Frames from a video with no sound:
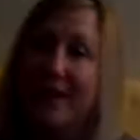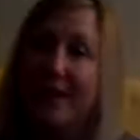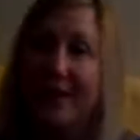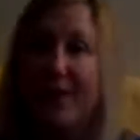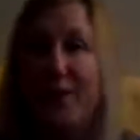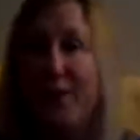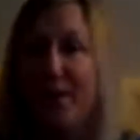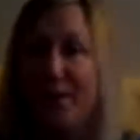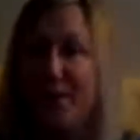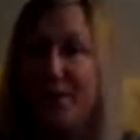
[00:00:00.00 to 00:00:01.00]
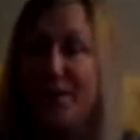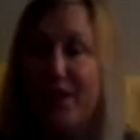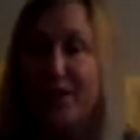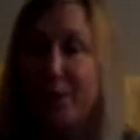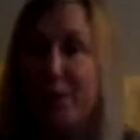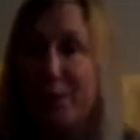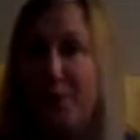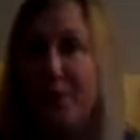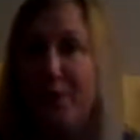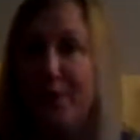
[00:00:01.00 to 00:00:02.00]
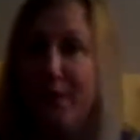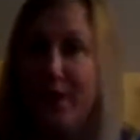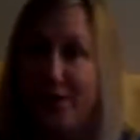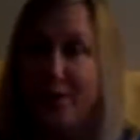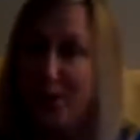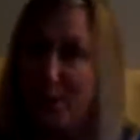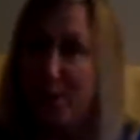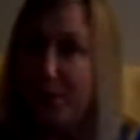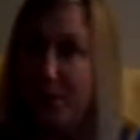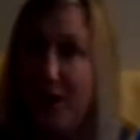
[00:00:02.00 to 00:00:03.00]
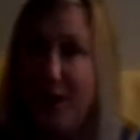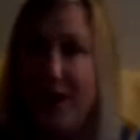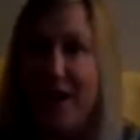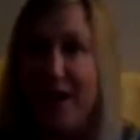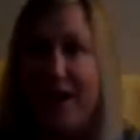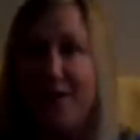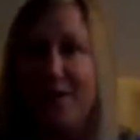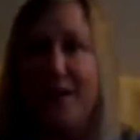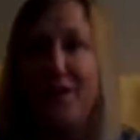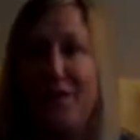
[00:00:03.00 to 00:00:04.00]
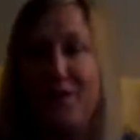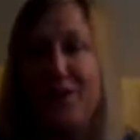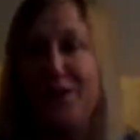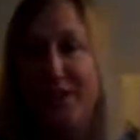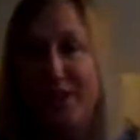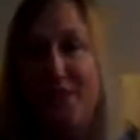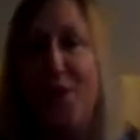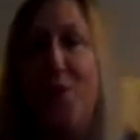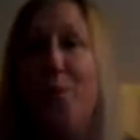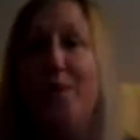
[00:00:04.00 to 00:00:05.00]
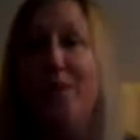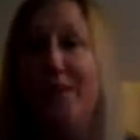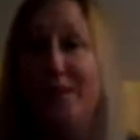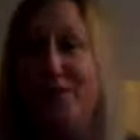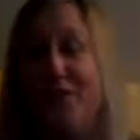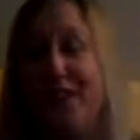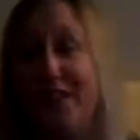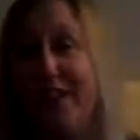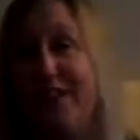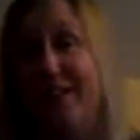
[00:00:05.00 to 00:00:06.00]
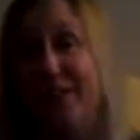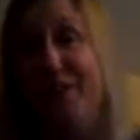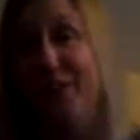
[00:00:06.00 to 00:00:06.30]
you know, because you trust people and you love people and you give of yourself openly and freely, and if,